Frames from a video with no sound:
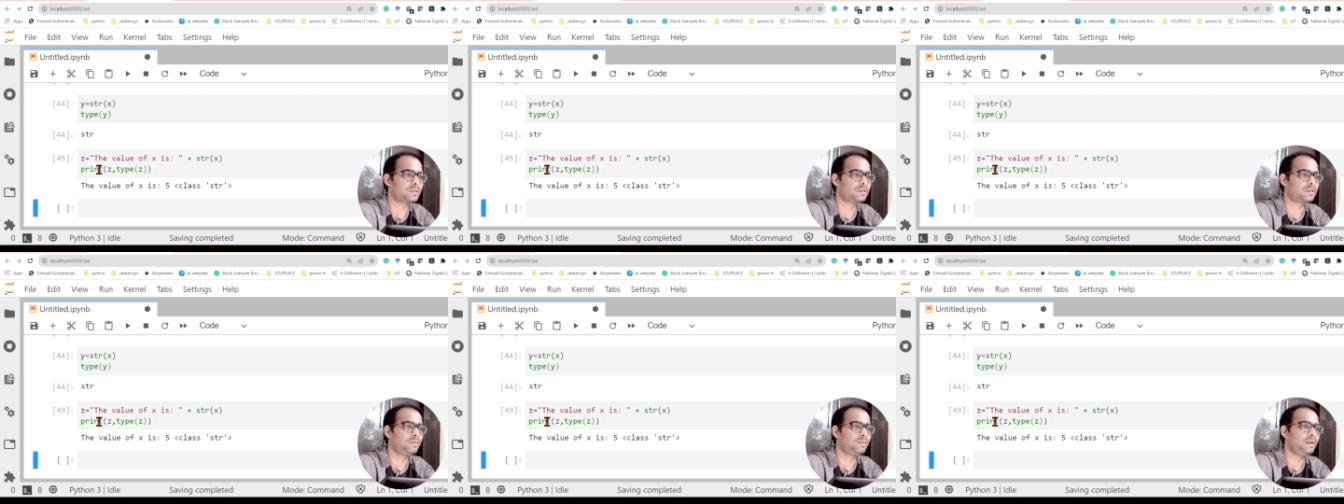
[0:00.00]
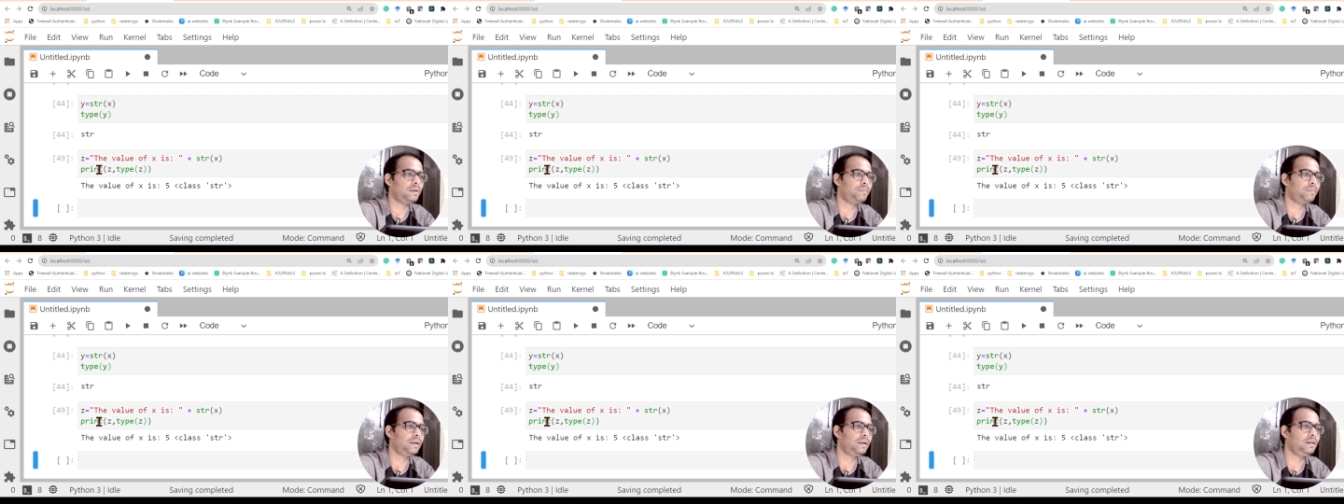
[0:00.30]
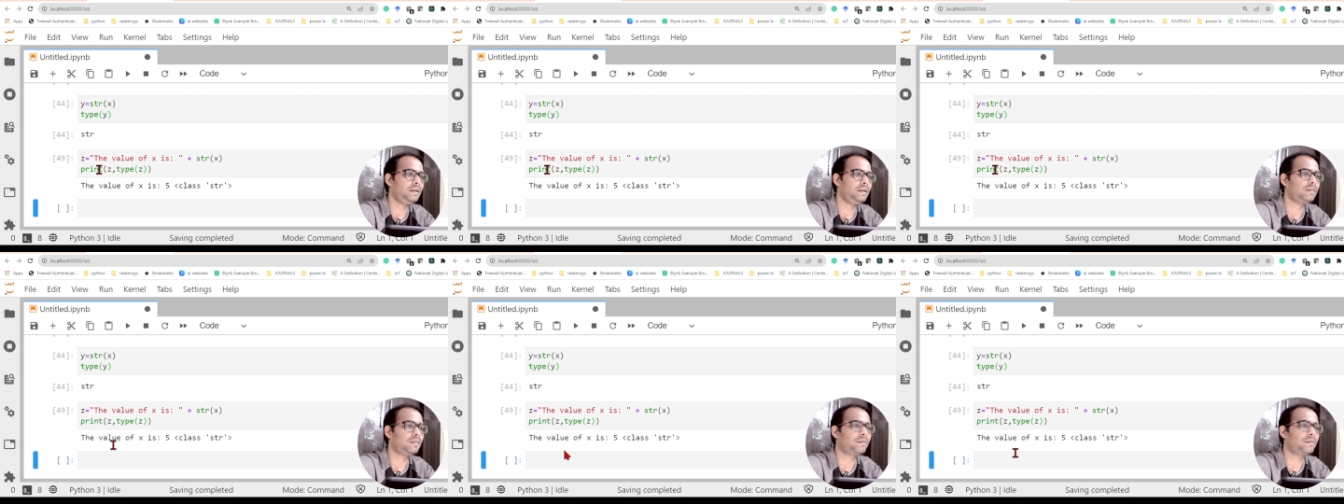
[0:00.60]
So if I
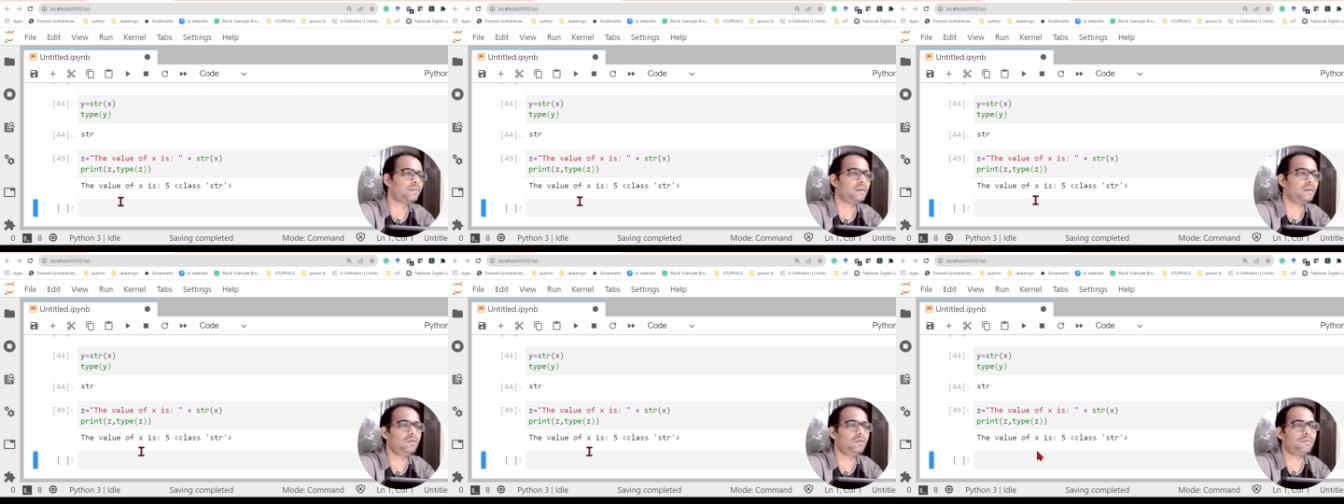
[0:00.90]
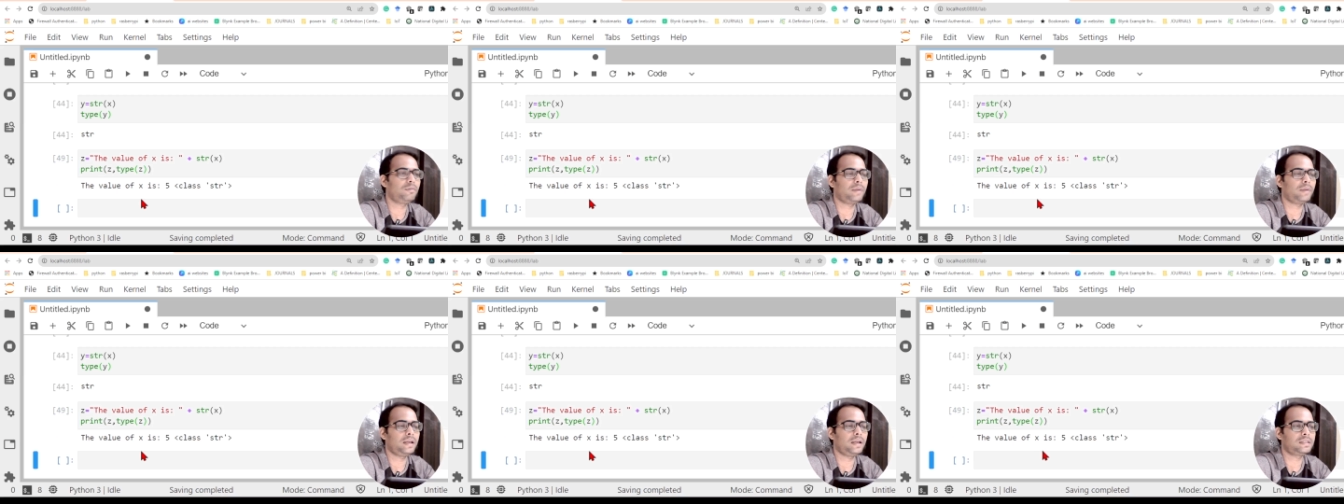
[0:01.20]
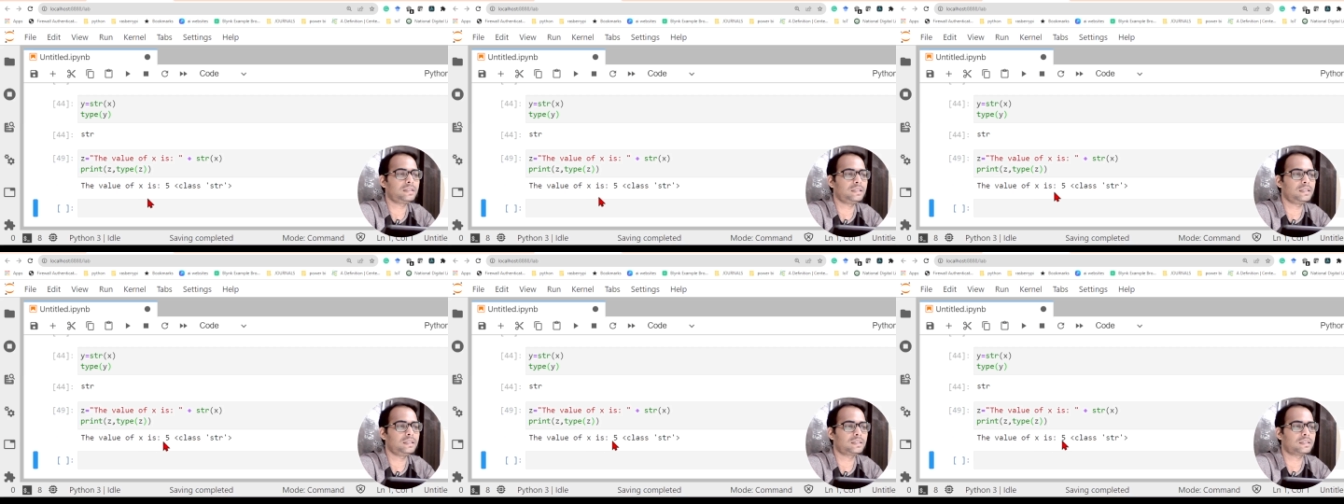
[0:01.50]
print the value of
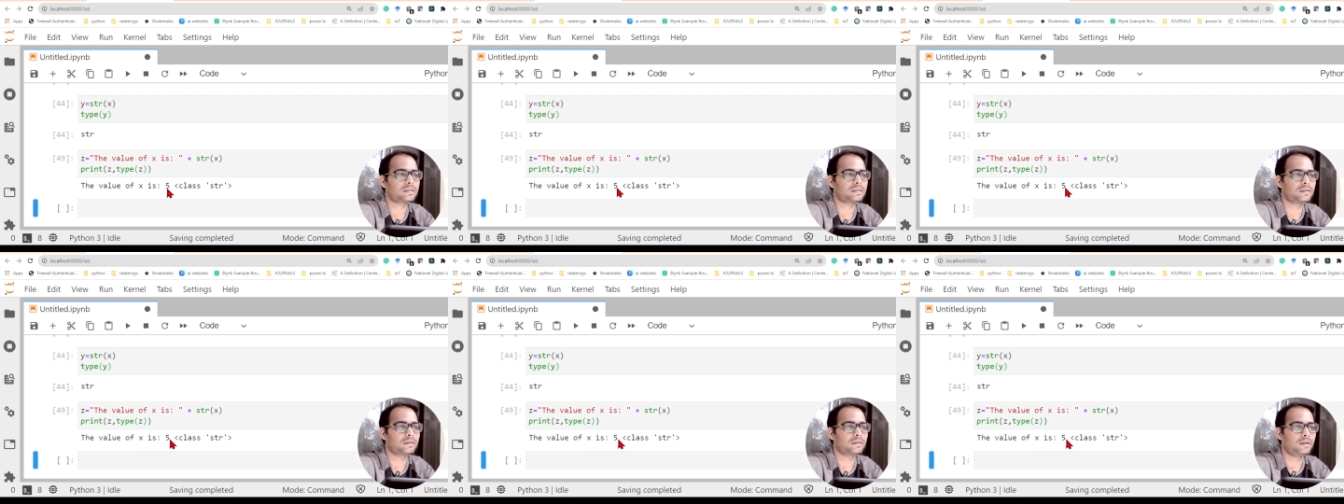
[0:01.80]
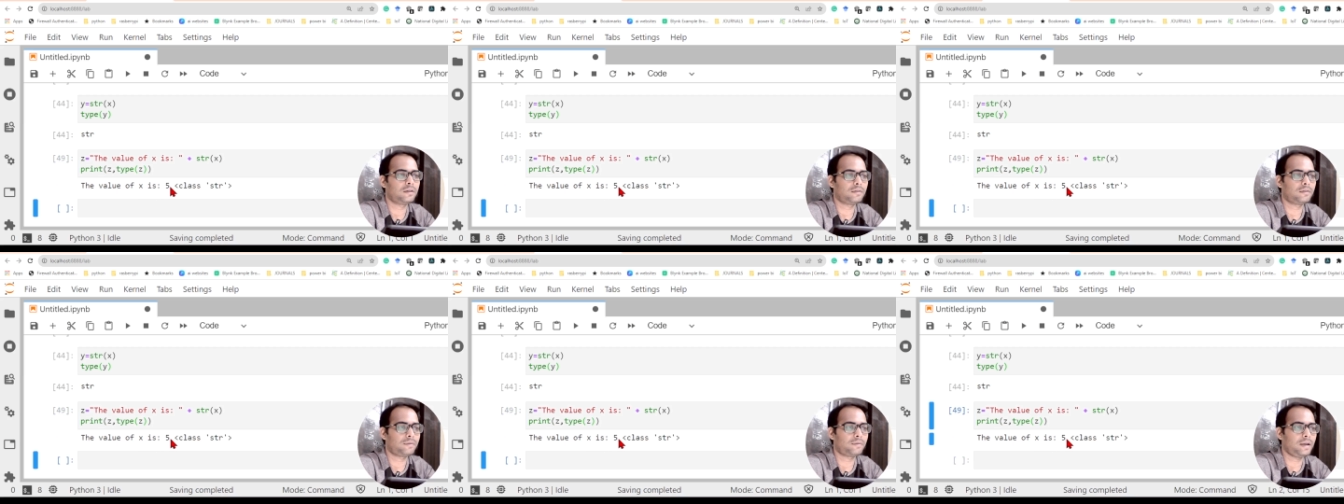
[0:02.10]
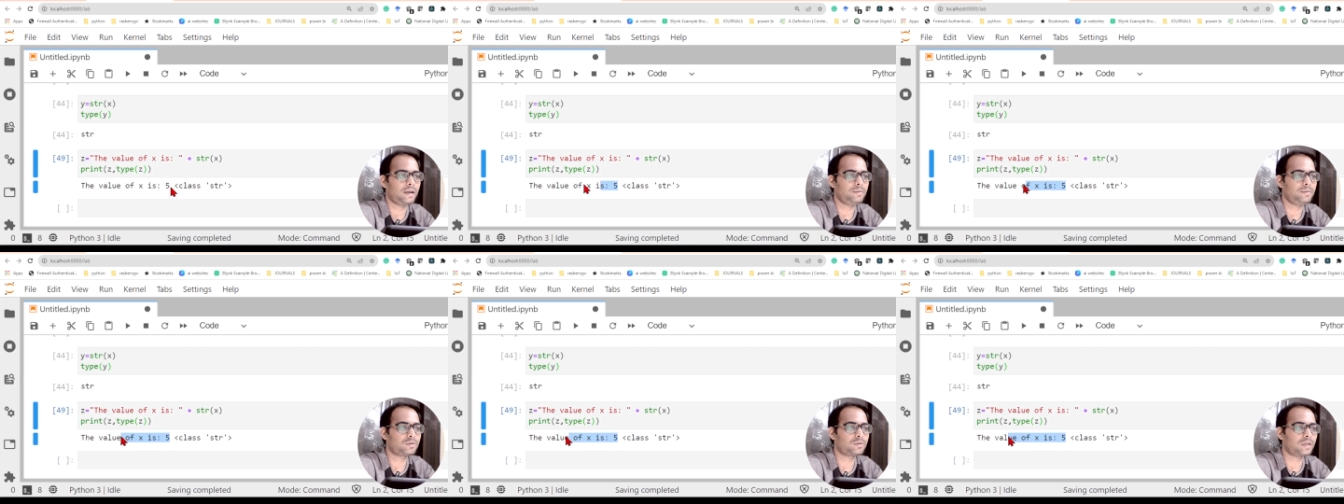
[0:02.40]
x is
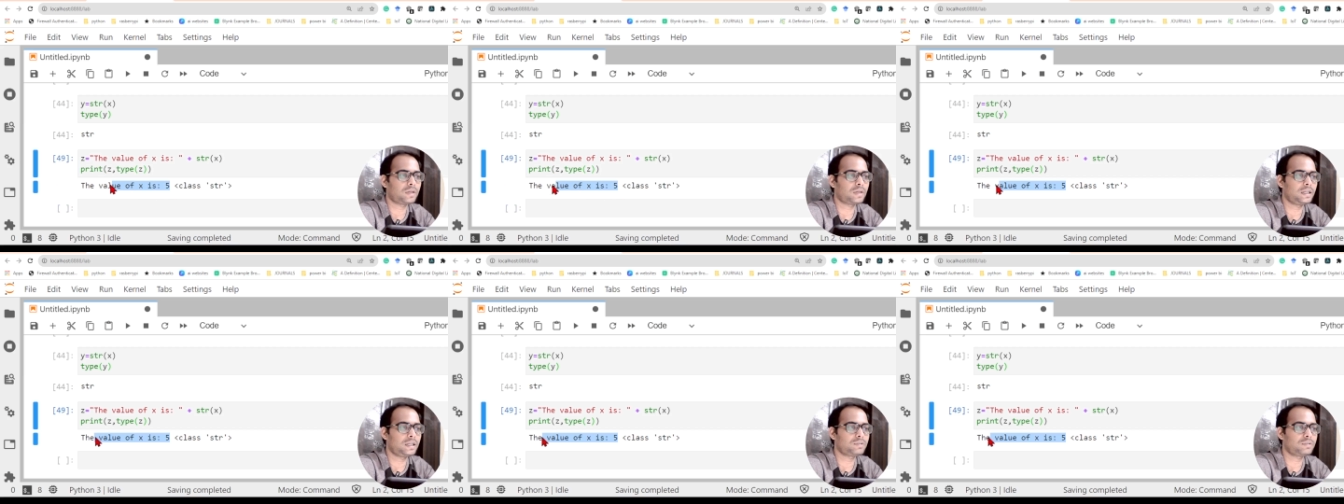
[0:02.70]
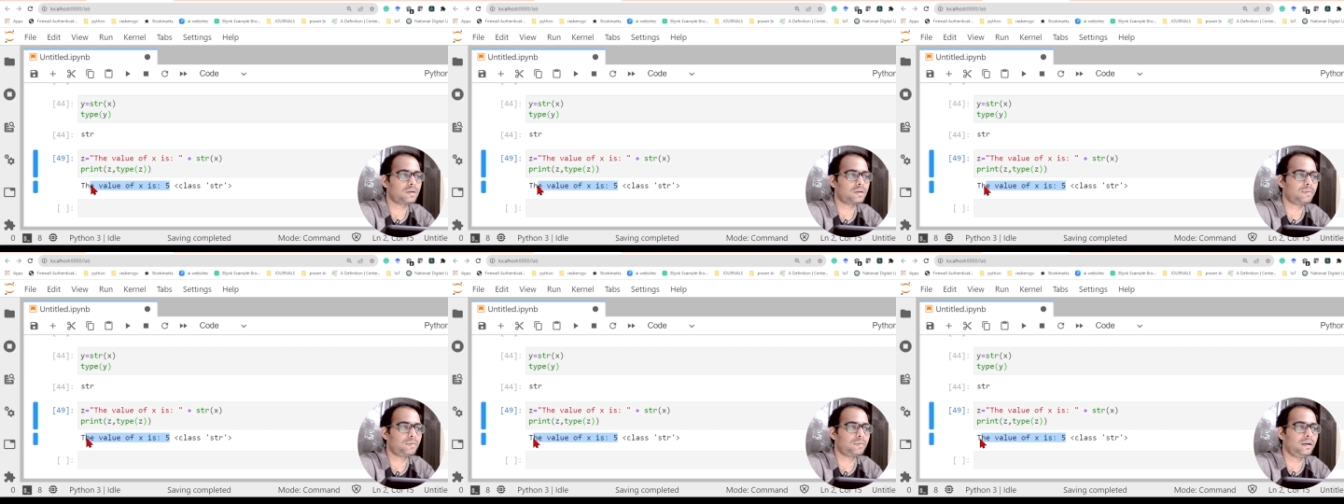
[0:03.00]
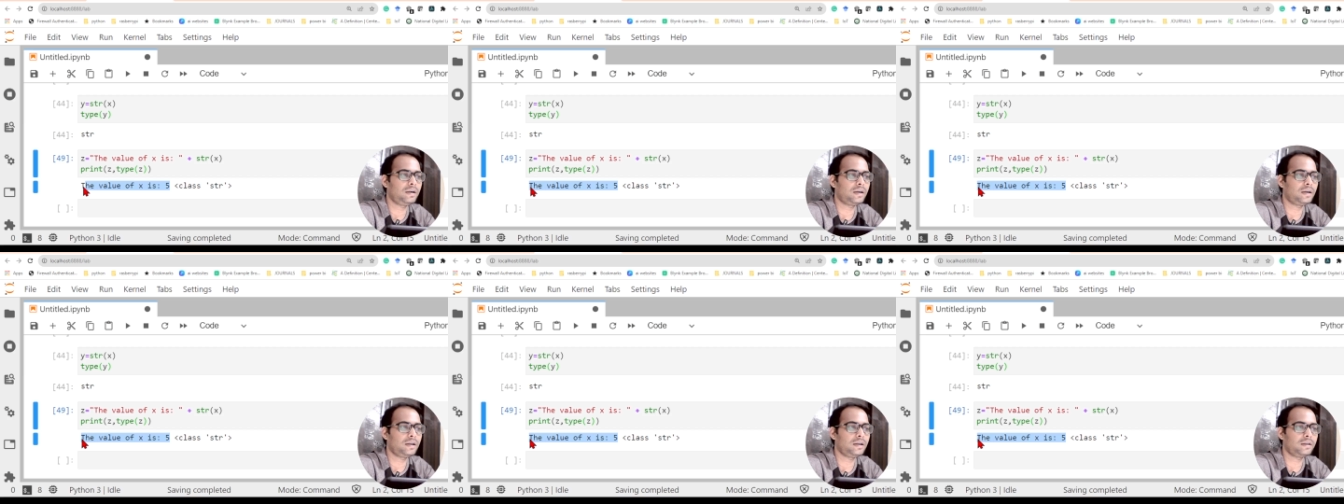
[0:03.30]
5, so that is what
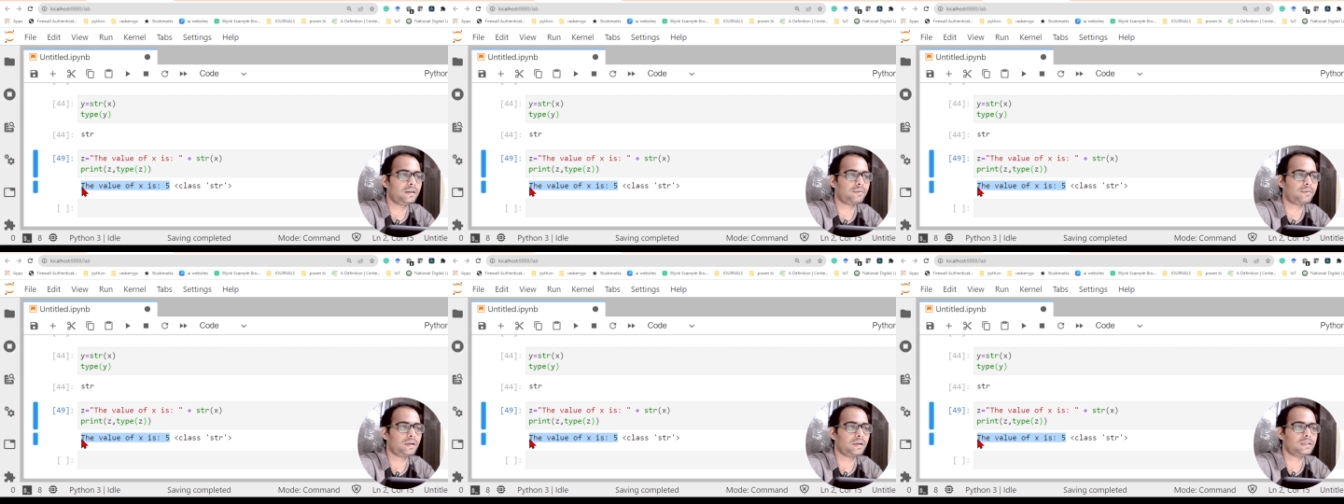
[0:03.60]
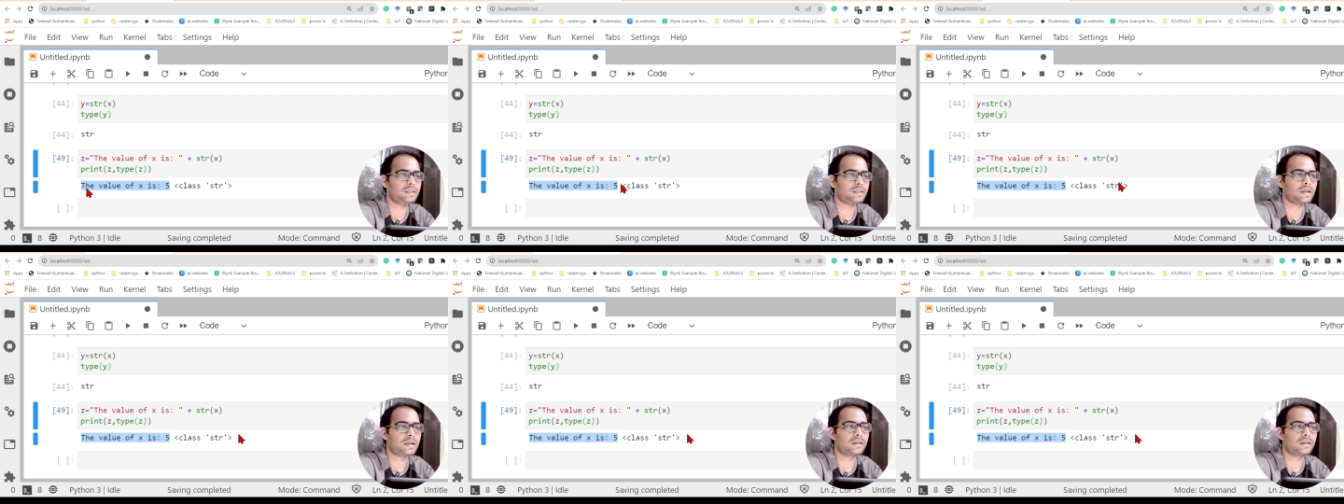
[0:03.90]
printed here first,